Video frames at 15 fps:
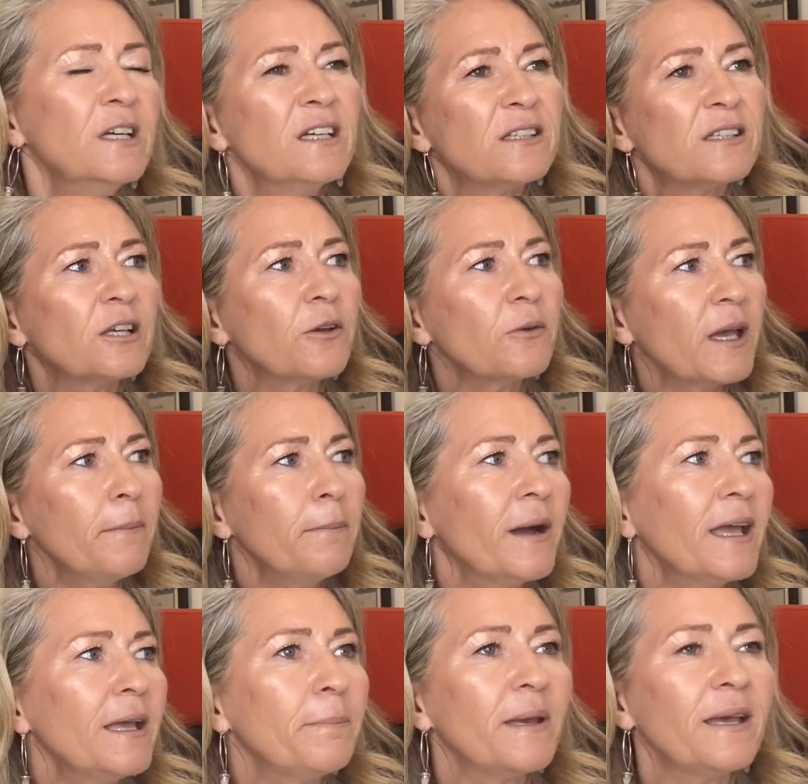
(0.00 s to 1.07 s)
So it
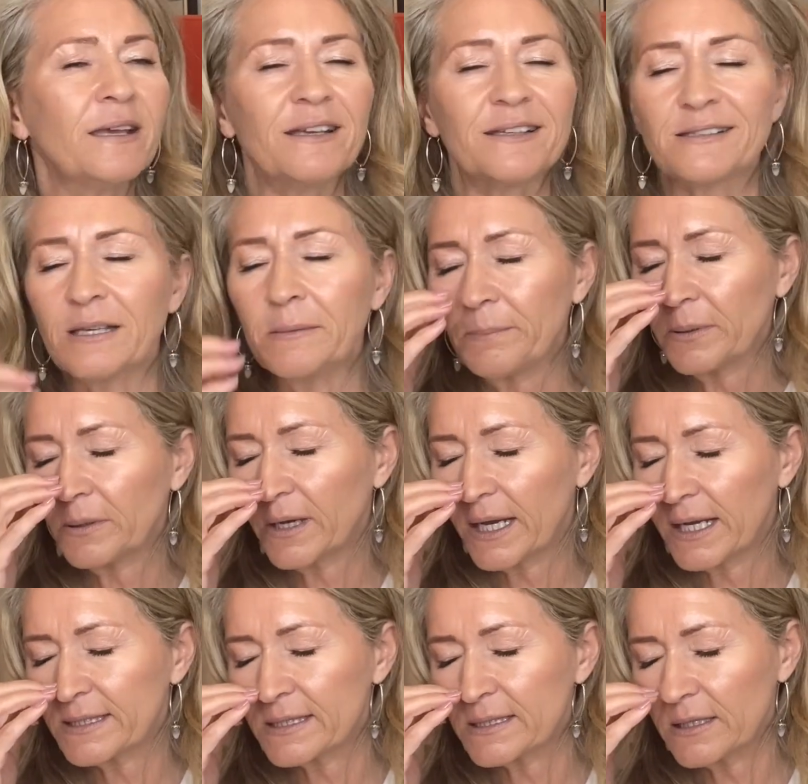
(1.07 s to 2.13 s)
might be as simple
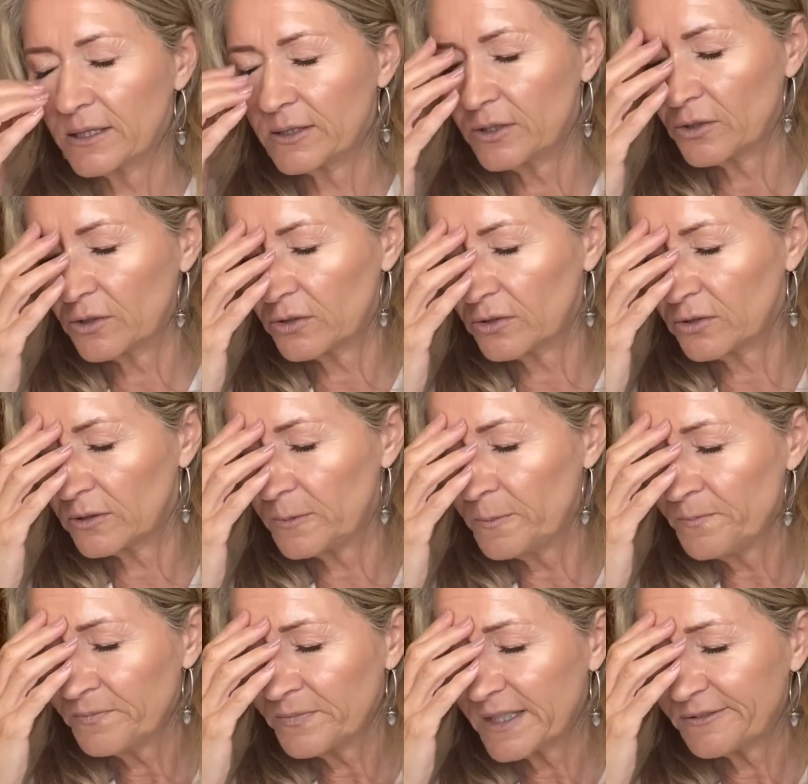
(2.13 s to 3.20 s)
as your
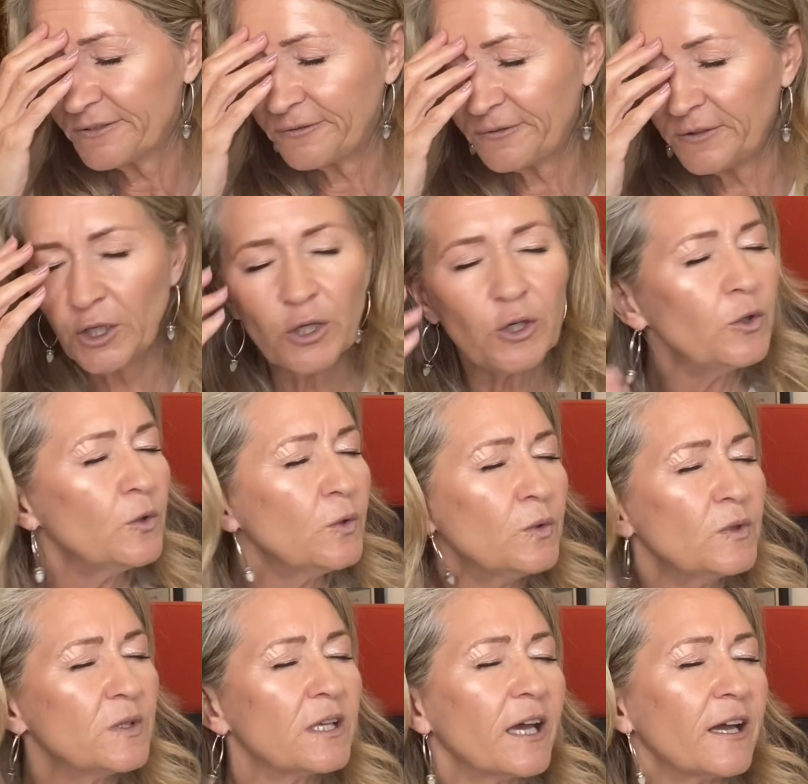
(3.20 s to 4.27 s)

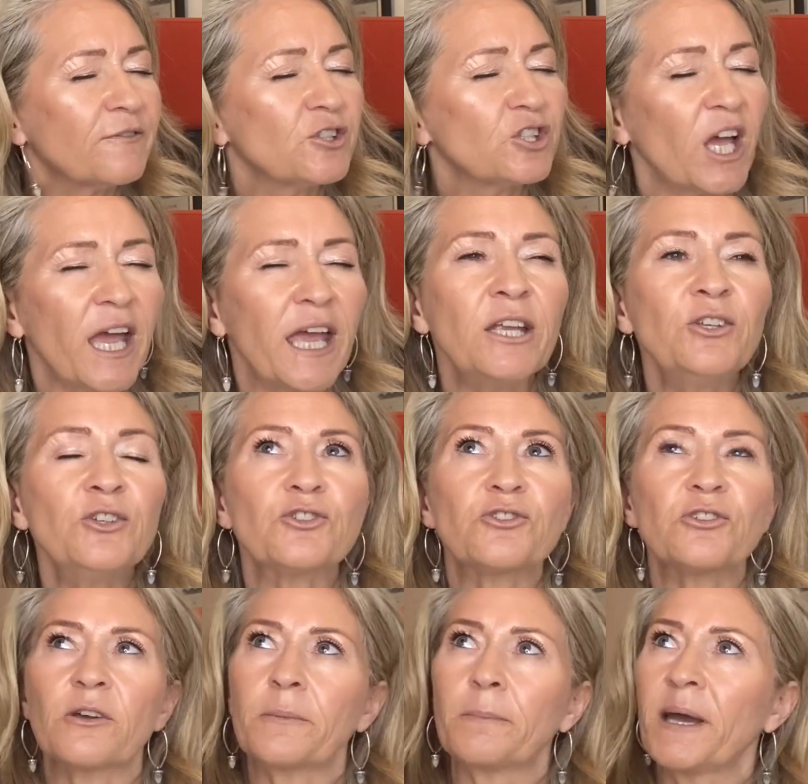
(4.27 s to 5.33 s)
views have
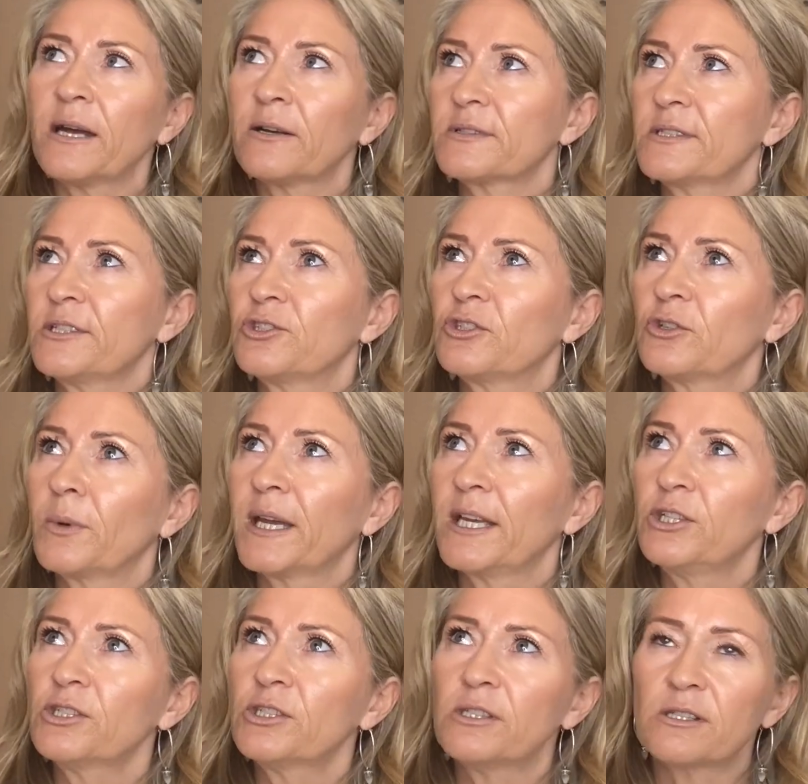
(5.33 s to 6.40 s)
changed about
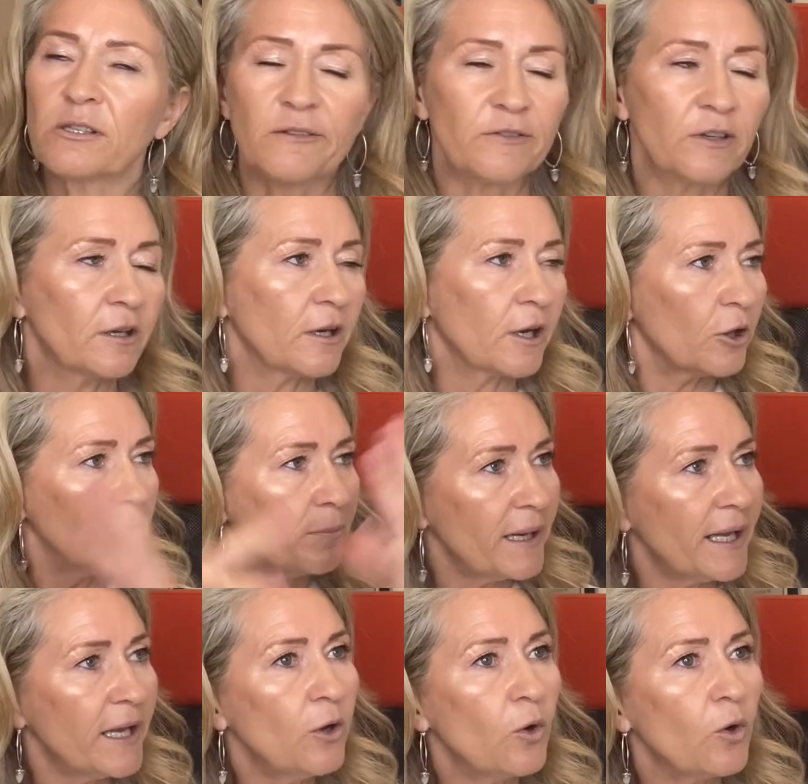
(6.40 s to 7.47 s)
situations, either
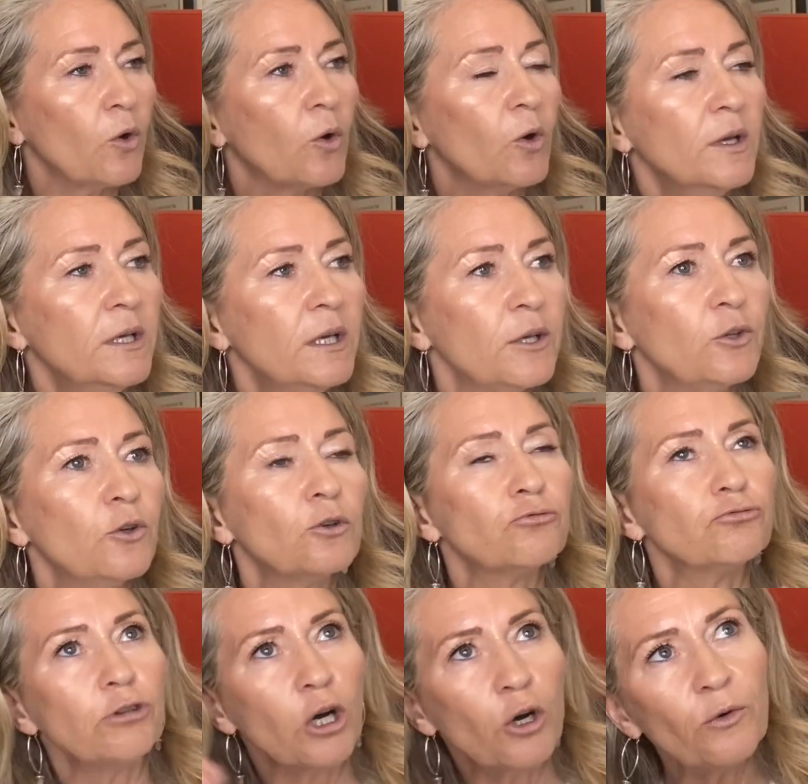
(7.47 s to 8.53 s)
globally or your
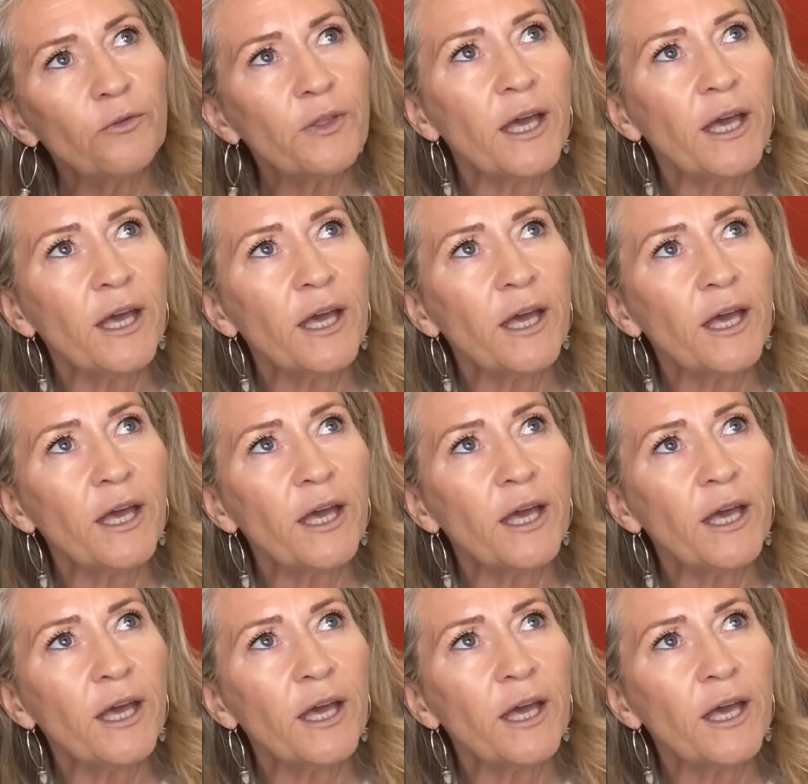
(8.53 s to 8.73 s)
role